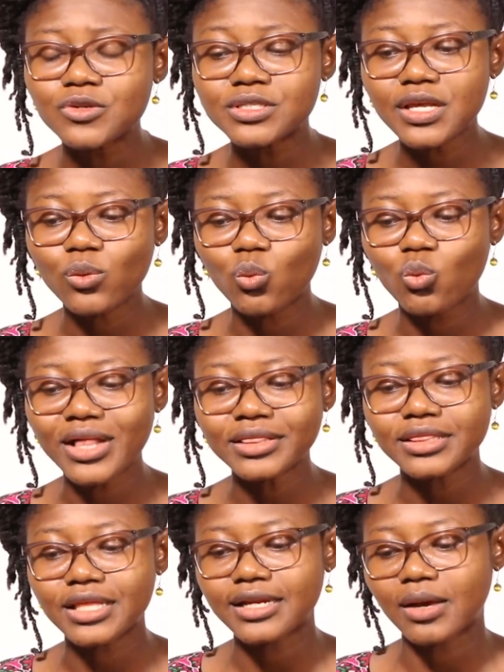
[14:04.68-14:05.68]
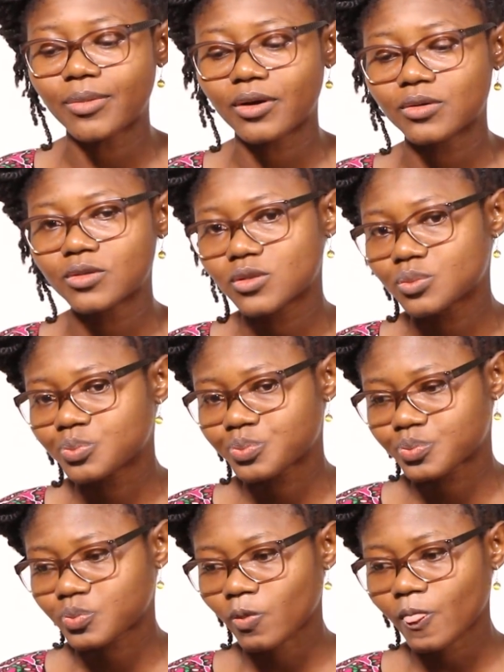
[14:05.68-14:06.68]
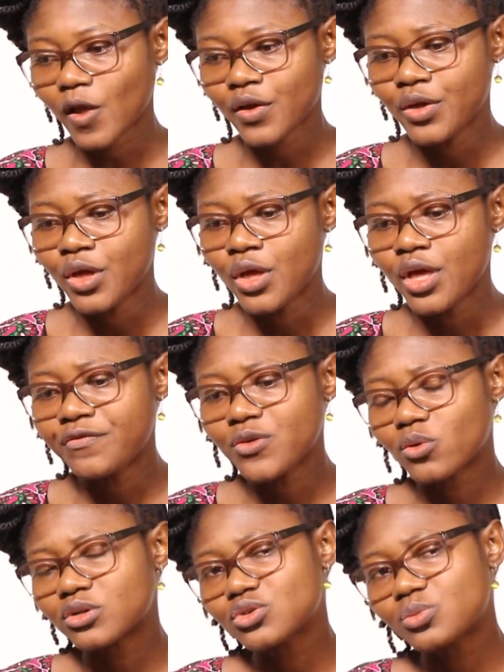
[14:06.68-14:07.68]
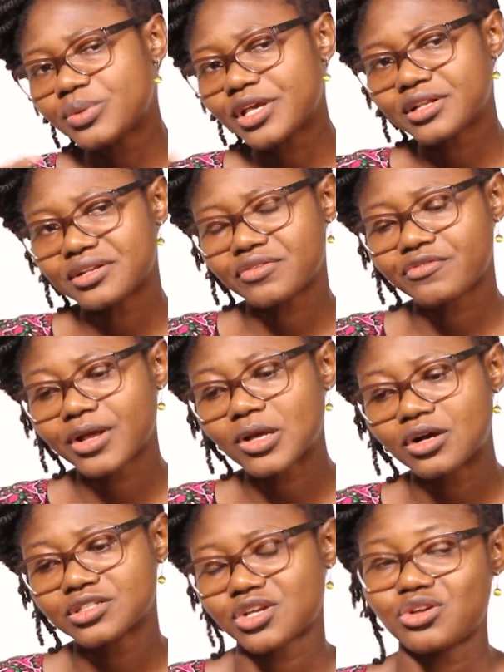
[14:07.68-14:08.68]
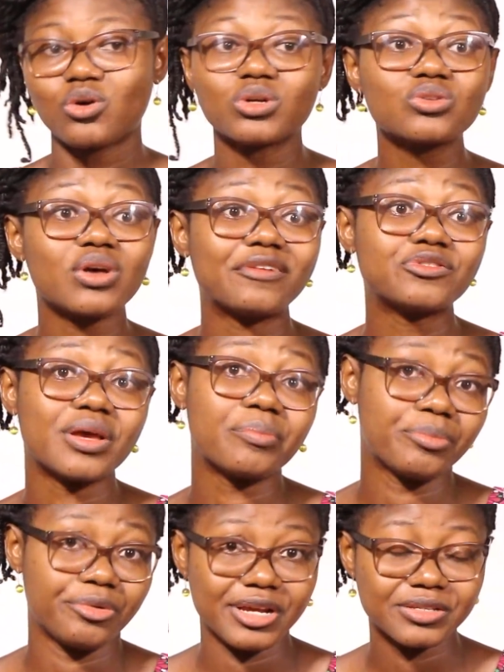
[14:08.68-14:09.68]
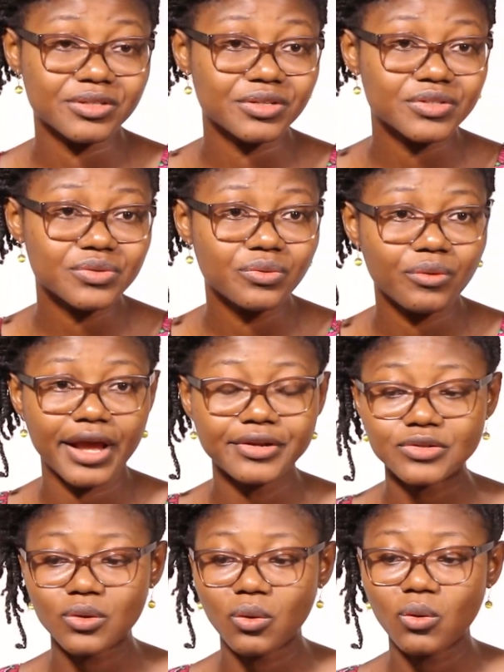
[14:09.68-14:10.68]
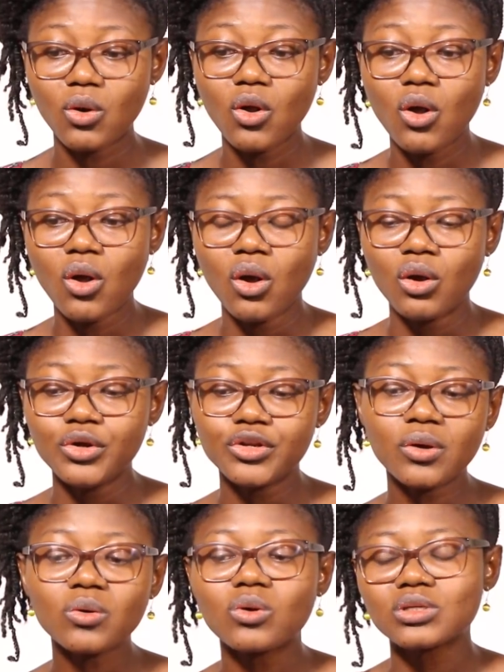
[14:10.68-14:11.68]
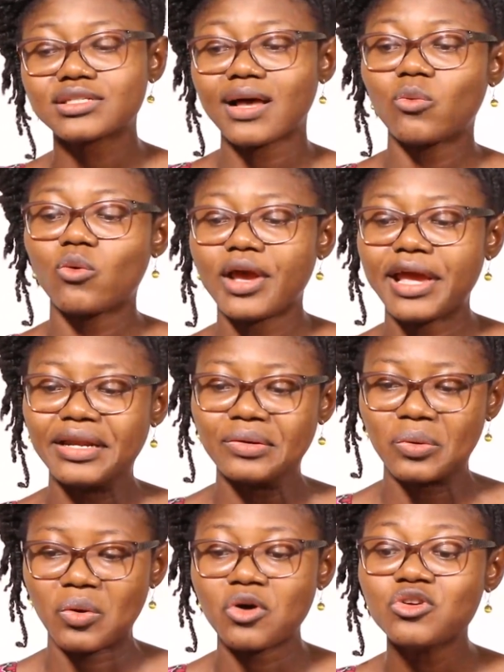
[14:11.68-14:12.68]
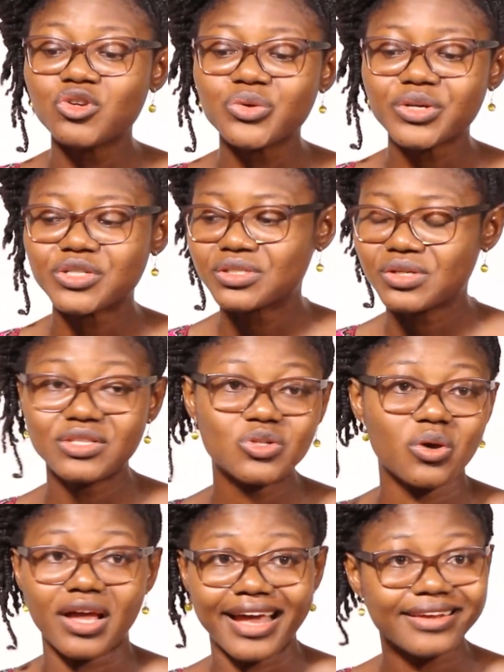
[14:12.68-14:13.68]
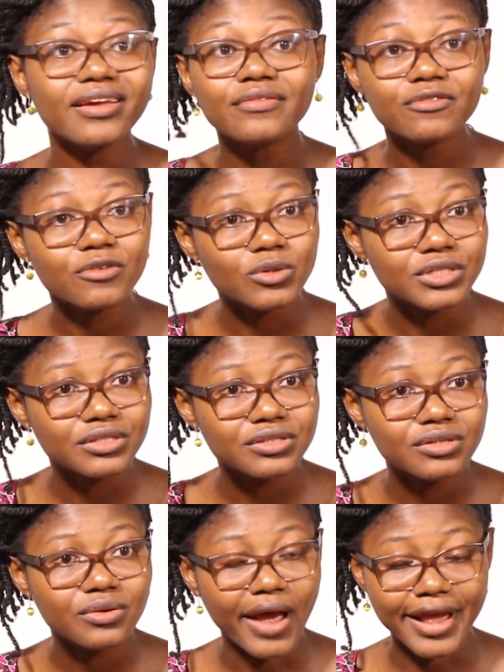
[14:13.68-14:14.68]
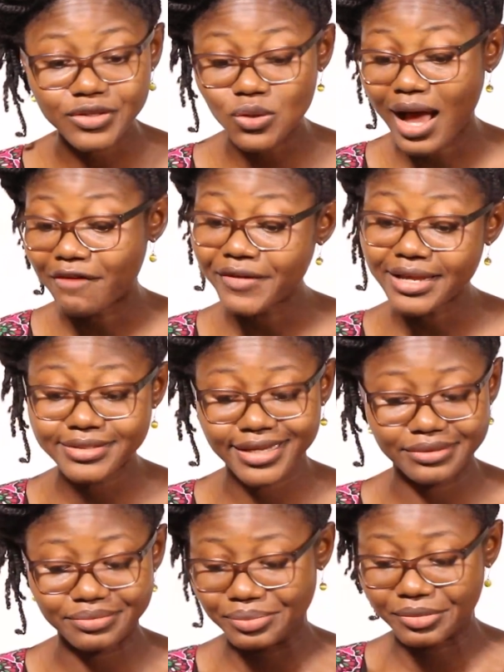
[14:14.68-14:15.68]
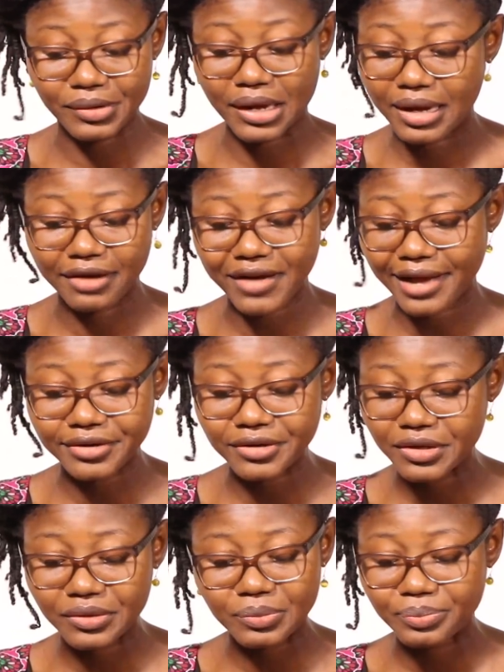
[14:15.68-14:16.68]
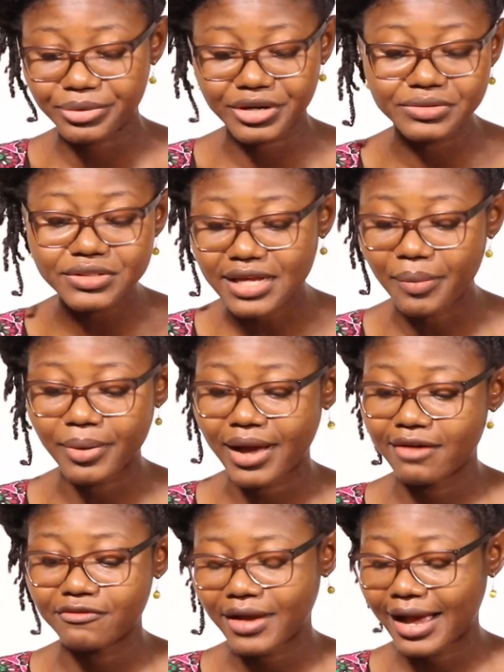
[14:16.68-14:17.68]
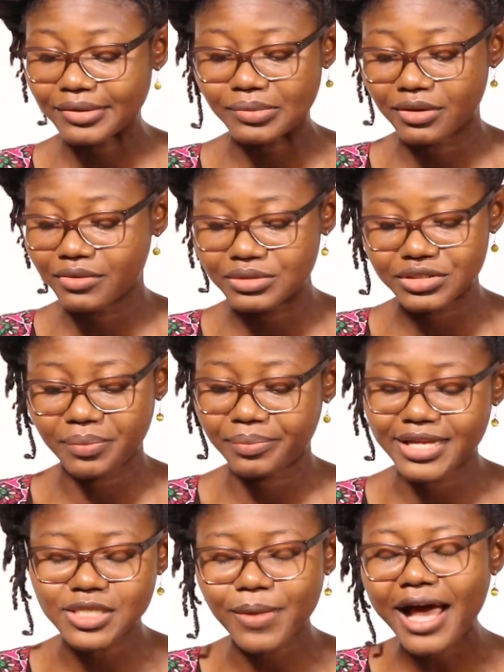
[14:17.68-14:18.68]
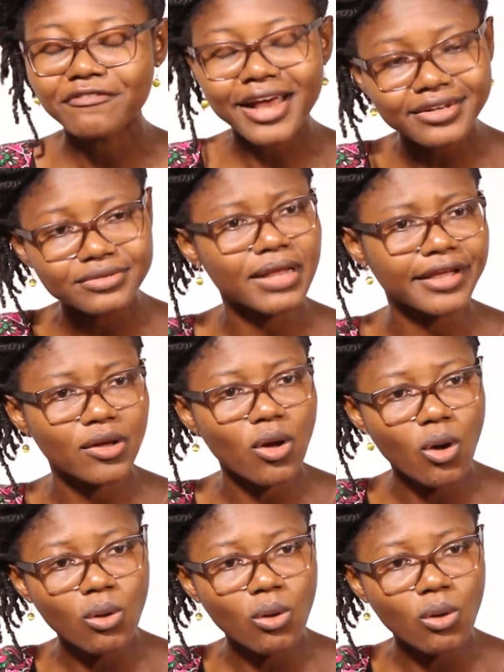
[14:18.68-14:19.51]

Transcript: you see, one thing about, if you want to be in a different culture, you also have to embrace it, right? So you don't go somewhere and all you do is eat your Ghanaian food, right? So I've had a burnt supper, I've had shepherd's, I've had like